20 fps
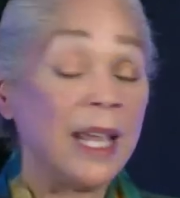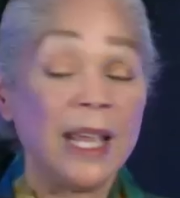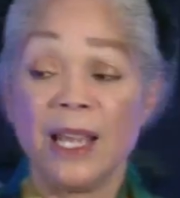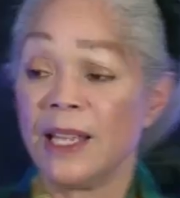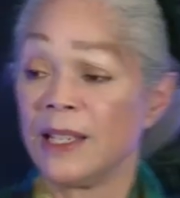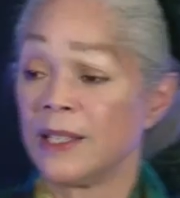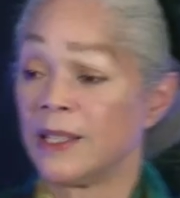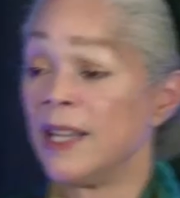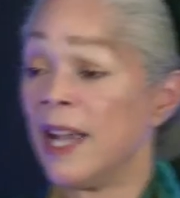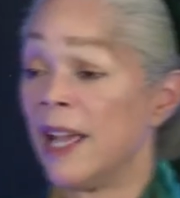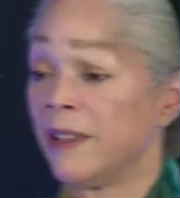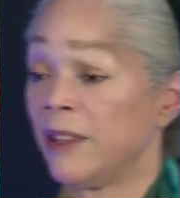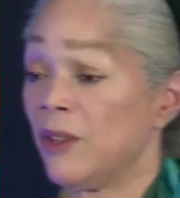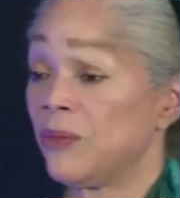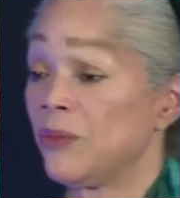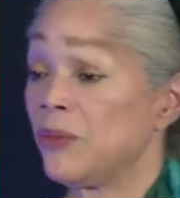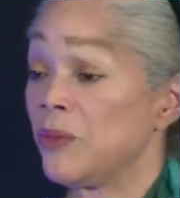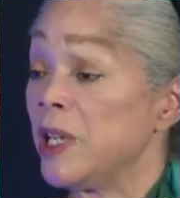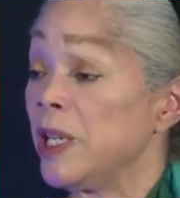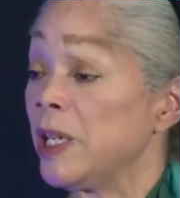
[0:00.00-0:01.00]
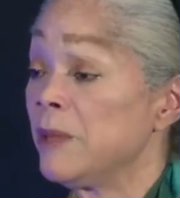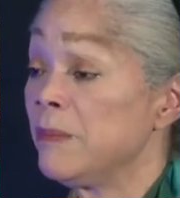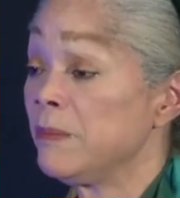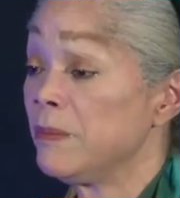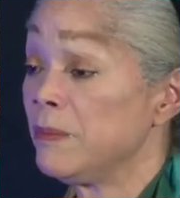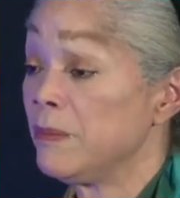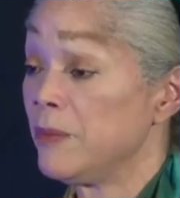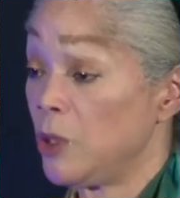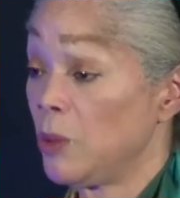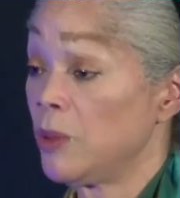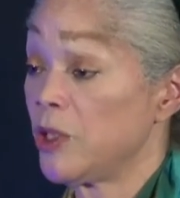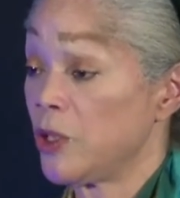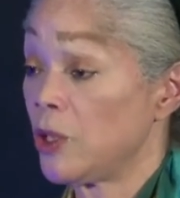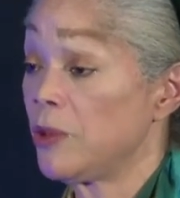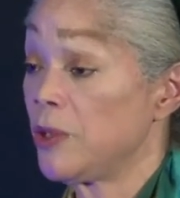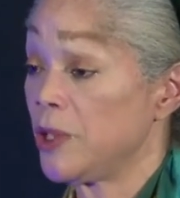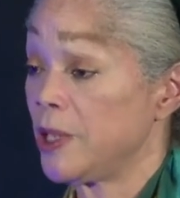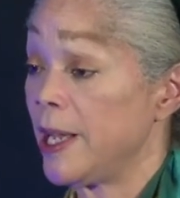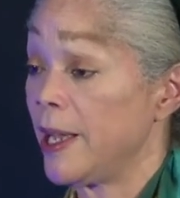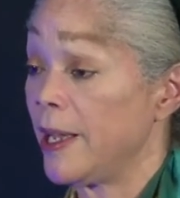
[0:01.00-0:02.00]
is not the freedom to
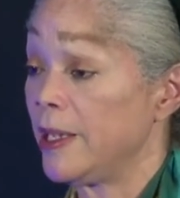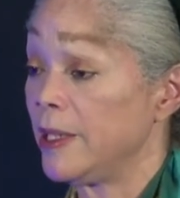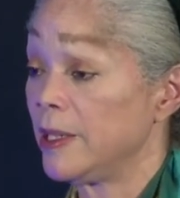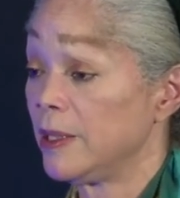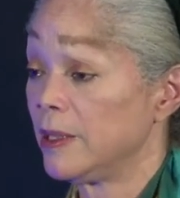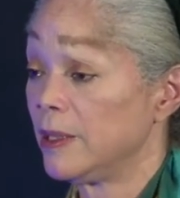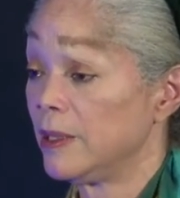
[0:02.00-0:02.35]
associate.